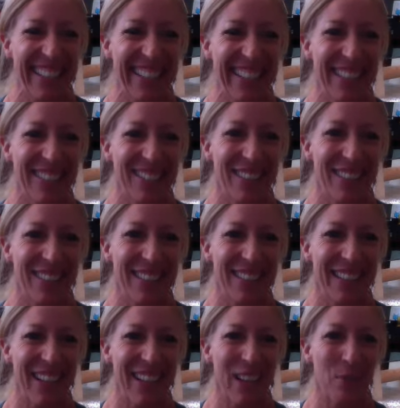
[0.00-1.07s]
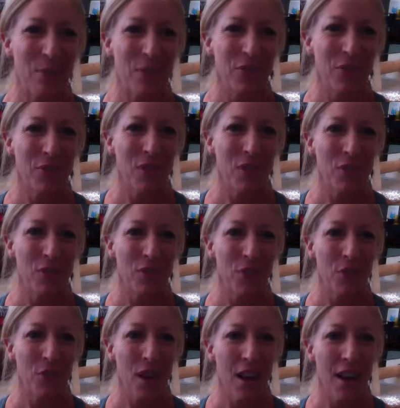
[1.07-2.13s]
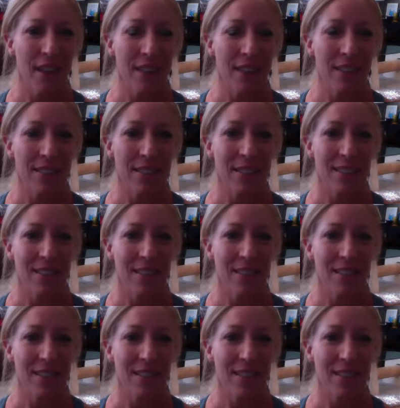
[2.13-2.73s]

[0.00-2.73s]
Notice the ebb and flow of your thoughts.